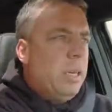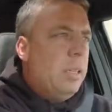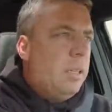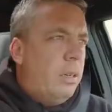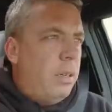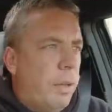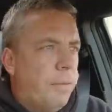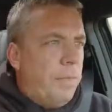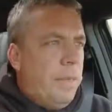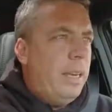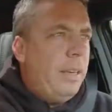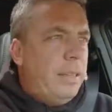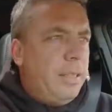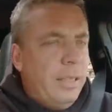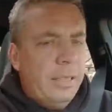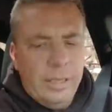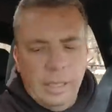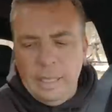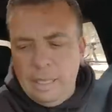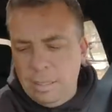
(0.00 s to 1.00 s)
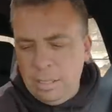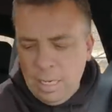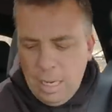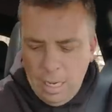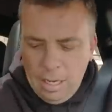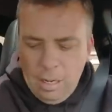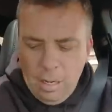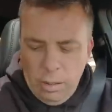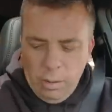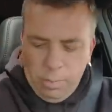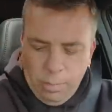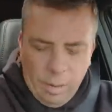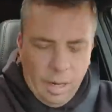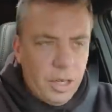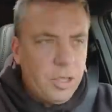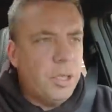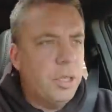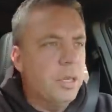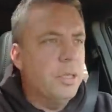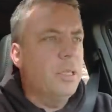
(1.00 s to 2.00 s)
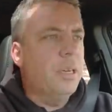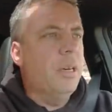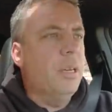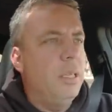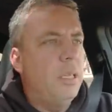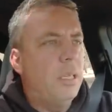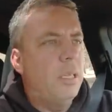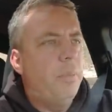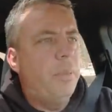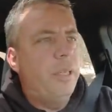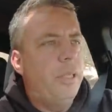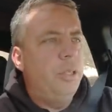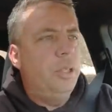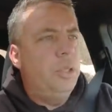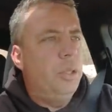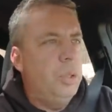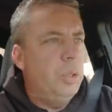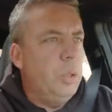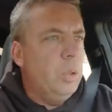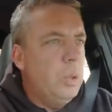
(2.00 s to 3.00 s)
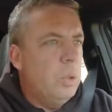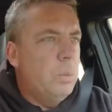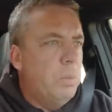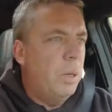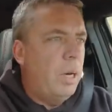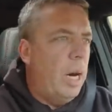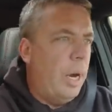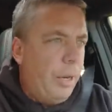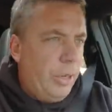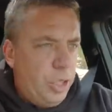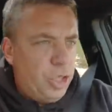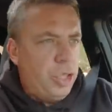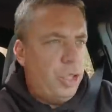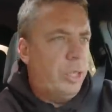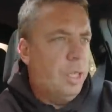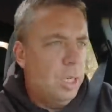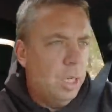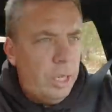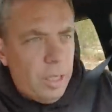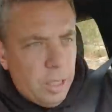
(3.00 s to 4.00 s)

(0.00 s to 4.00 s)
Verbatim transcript: You know, I think these uh, tire pressures are a little bit too much.